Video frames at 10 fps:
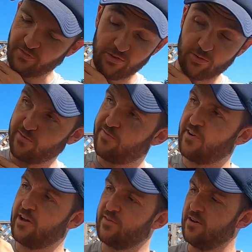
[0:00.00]
This was a
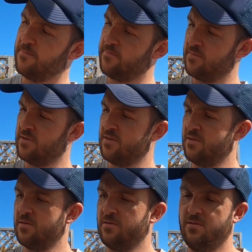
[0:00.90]
fiver.
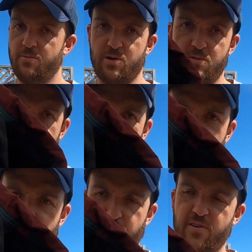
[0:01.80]
There we go,
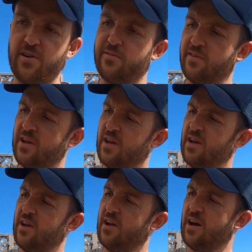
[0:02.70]

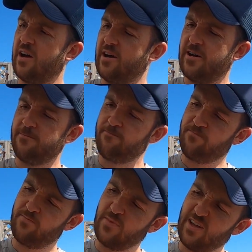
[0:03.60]

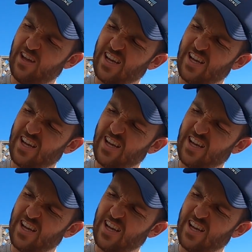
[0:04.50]
£4.95.